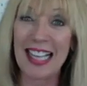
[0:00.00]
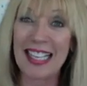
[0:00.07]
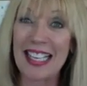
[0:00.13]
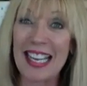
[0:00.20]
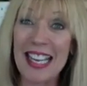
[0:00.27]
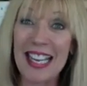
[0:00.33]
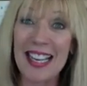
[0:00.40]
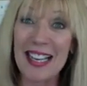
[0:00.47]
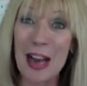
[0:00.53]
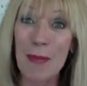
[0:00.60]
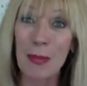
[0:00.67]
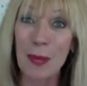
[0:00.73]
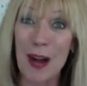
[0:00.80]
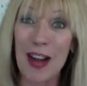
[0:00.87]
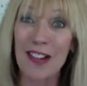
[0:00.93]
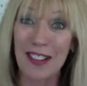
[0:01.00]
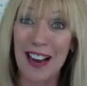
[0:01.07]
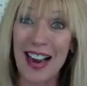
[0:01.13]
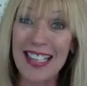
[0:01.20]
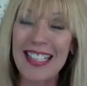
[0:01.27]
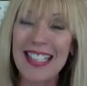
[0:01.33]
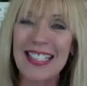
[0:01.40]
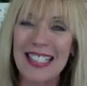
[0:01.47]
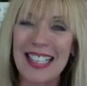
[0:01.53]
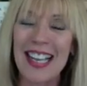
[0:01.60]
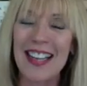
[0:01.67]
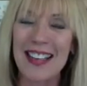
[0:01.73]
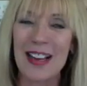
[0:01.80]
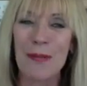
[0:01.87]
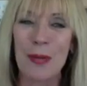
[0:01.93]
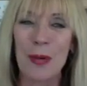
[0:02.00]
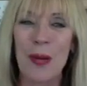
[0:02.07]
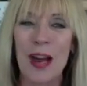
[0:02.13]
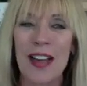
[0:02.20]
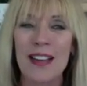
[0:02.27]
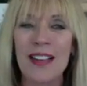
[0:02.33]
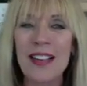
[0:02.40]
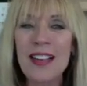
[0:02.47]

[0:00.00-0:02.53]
key in number one, right? It's key in number one.